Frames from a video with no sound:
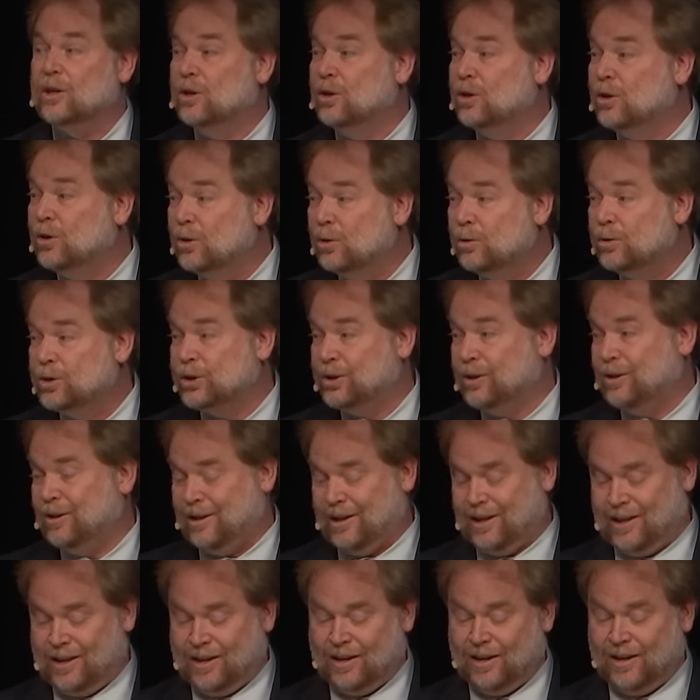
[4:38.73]

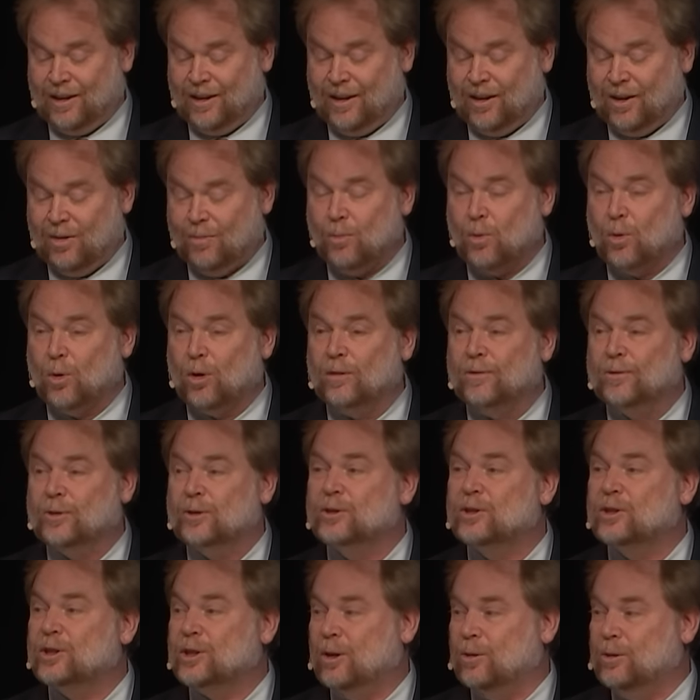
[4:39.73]
usually more for
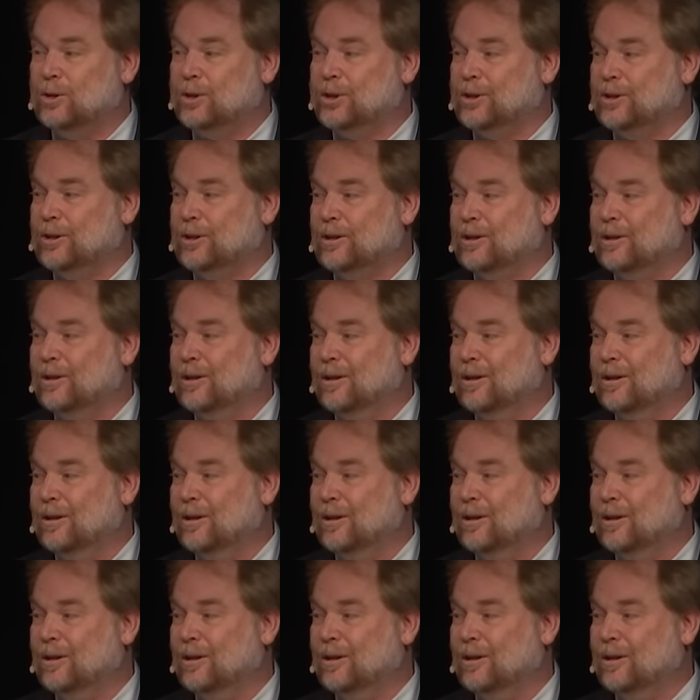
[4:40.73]
social